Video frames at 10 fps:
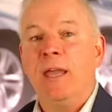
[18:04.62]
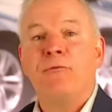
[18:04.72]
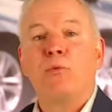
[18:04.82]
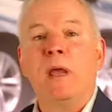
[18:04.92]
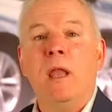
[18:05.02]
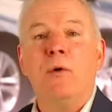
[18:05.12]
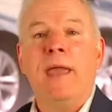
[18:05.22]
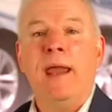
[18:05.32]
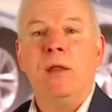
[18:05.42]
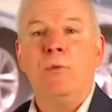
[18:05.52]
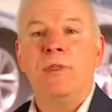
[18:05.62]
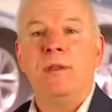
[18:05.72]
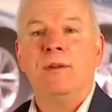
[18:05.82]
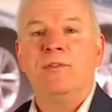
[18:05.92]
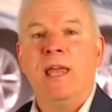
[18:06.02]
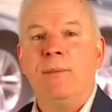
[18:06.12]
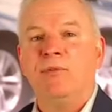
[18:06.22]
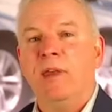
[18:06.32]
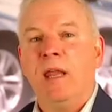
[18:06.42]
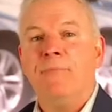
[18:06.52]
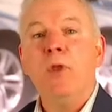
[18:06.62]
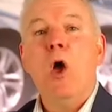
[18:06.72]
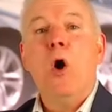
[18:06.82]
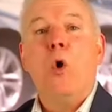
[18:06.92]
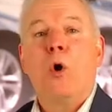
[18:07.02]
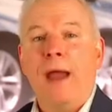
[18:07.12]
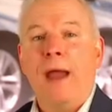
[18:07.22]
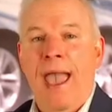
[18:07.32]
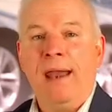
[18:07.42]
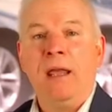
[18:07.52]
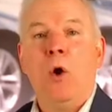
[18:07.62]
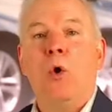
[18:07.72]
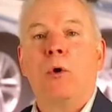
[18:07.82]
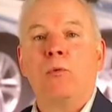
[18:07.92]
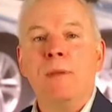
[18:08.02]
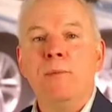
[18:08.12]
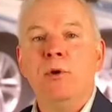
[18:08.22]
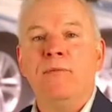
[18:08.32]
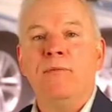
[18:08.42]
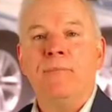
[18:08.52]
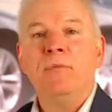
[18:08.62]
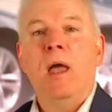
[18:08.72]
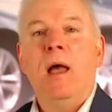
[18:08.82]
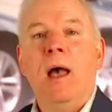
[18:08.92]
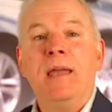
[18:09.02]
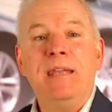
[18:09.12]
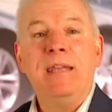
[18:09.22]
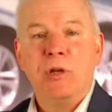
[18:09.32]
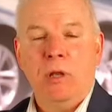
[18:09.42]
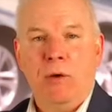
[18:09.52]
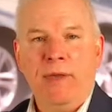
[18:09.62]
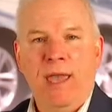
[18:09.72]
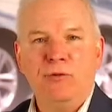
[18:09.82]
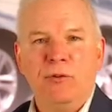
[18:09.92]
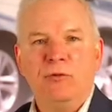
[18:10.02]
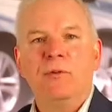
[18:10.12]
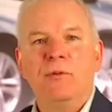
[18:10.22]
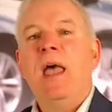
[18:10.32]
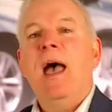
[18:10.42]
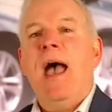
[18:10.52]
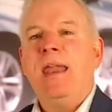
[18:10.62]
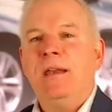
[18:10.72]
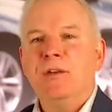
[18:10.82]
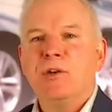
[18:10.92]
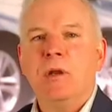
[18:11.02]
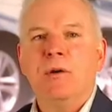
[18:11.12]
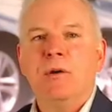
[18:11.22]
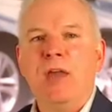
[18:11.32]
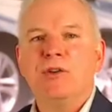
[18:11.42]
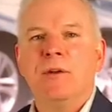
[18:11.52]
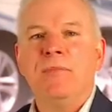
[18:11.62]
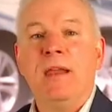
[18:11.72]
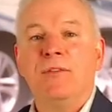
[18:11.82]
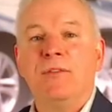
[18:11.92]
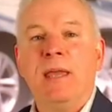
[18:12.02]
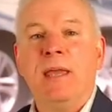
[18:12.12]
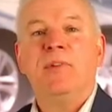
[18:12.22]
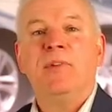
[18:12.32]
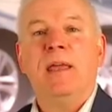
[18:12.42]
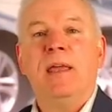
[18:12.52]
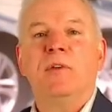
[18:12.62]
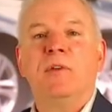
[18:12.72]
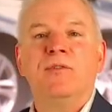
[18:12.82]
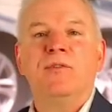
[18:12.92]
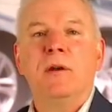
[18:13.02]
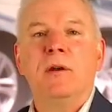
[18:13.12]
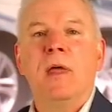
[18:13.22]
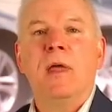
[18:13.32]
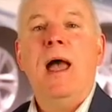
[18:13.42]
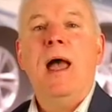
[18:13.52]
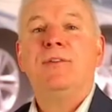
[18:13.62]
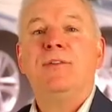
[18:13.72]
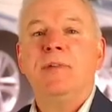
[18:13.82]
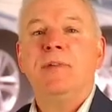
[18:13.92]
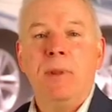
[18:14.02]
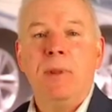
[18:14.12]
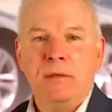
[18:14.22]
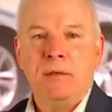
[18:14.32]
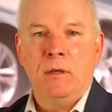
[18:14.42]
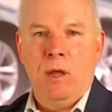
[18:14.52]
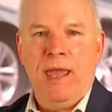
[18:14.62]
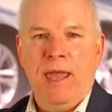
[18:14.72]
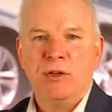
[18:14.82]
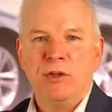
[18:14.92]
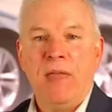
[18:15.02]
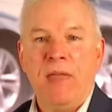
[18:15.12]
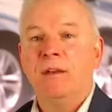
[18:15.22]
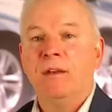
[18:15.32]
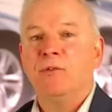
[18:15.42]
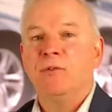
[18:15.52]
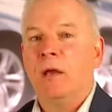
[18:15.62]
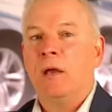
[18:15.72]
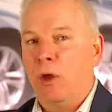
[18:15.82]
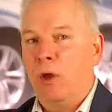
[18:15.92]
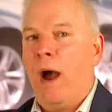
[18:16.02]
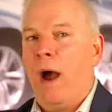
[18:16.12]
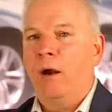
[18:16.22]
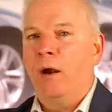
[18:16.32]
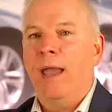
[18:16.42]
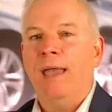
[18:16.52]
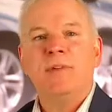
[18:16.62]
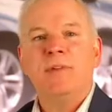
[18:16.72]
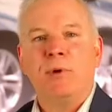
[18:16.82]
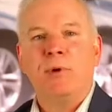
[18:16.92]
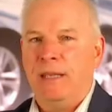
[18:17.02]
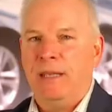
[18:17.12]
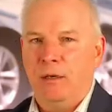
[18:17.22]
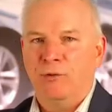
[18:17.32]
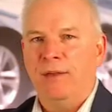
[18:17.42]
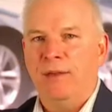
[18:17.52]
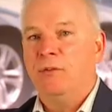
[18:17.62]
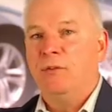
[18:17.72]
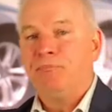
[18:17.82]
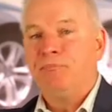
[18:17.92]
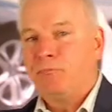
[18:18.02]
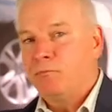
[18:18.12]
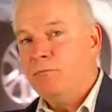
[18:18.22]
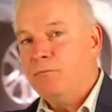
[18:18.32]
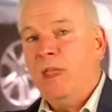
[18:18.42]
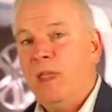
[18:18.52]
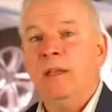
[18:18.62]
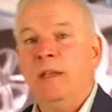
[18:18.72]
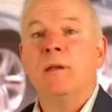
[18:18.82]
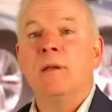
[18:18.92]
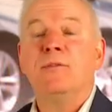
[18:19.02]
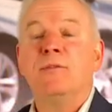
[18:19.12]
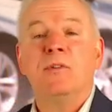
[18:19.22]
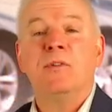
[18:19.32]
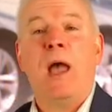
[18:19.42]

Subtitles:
if relocating within the same city or adding or removing additional locations. An additional location in the same city is considered a supplemental location, and it does not require a separate dealer's license. Dealer licenses,